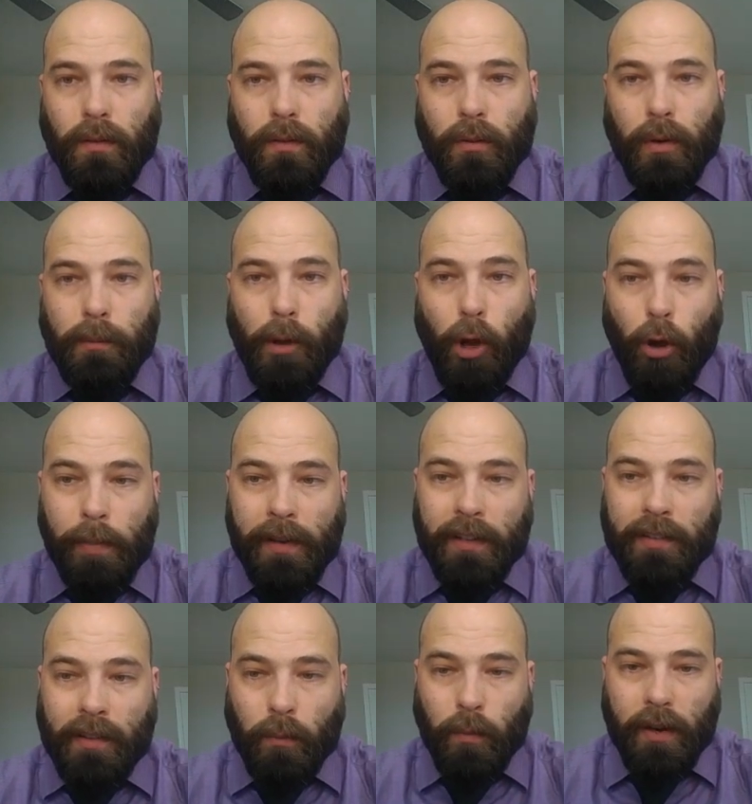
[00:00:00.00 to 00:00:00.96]
what I'm
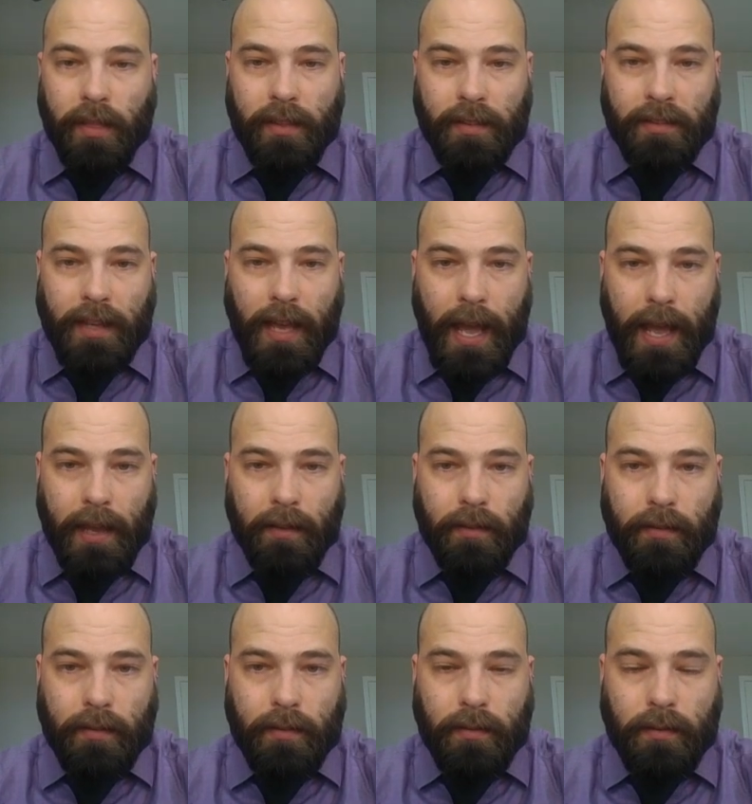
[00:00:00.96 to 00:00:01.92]
hoping is that one of these
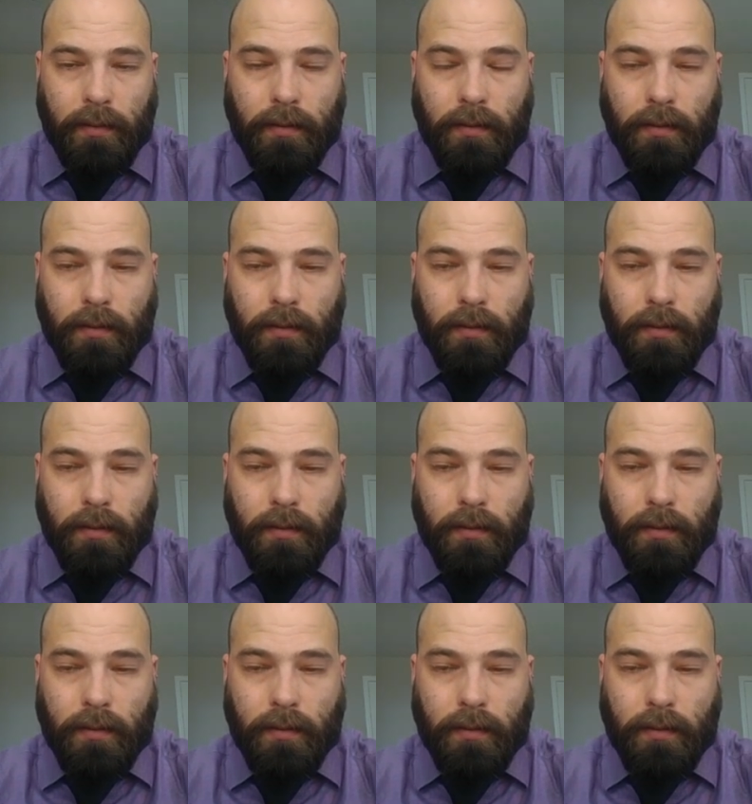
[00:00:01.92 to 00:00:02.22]
guys